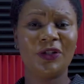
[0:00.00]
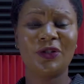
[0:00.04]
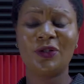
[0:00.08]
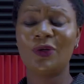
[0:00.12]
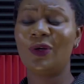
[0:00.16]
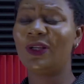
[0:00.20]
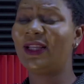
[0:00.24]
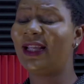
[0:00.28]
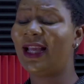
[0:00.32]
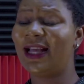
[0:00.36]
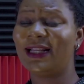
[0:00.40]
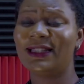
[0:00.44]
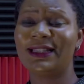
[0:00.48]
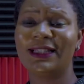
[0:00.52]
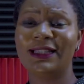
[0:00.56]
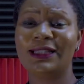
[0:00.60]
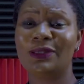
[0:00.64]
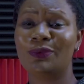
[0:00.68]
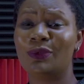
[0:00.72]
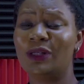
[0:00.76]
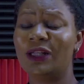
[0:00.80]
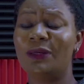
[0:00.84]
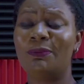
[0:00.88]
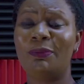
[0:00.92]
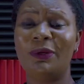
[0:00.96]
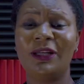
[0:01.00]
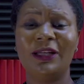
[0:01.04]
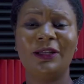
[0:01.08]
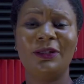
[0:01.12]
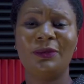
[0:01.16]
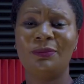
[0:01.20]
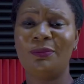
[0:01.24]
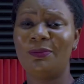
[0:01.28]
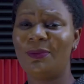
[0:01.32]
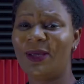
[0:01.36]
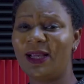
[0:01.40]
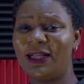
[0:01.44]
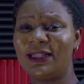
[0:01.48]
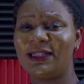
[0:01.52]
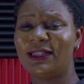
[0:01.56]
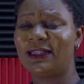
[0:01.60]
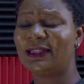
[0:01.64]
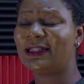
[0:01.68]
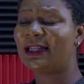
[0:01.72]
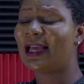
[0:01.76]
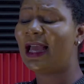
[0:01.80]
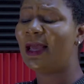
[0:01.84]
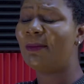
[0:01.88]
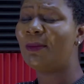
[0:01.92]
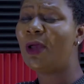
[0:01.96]
So yes, it's really been an amazing
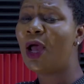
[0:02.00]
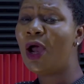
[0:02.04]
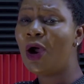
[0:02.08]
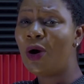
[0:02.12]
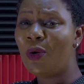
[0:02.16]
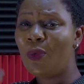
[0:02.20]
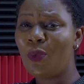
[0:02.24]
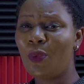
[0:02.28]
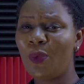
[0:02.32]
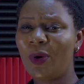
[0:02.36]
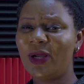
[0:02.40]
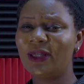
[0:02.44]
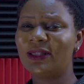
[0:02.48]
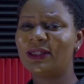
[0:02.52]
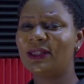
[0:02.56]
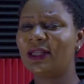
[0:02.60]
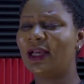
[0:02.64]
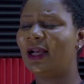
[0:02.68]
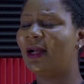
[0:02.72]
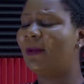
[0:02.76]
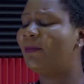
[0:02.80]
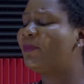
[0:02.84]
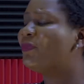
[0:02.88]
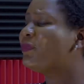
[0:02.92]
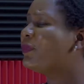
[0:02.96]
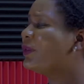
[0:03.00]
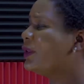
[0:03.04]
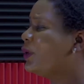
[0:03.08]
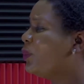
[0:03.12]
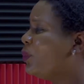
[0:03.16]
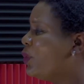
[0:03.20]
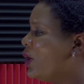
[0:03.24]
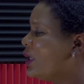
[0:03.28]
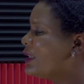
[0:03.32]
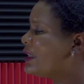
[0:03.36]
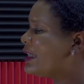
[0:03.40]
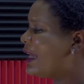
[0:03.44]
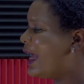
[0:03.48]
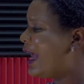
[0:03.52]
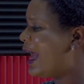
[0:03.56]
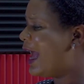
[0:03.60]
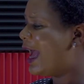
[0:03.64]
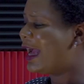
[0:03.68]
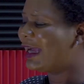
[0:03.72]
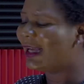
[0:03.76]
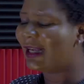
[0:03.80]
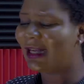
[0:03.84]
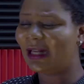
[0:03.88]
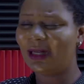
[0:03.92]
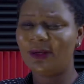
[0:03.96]
time with the Water
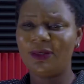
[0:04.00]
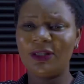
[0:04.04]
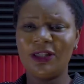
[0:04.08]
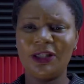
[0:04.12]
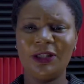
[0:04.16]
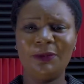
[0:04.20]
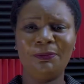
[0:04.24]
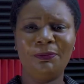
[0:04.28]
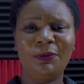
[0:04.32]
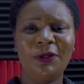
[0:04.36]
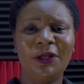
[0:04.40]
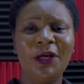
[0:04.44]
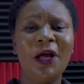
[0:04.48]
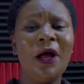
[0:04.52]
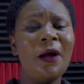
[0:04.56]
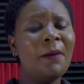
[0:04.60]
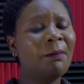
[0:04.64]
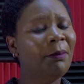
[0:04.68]
and Gary EP.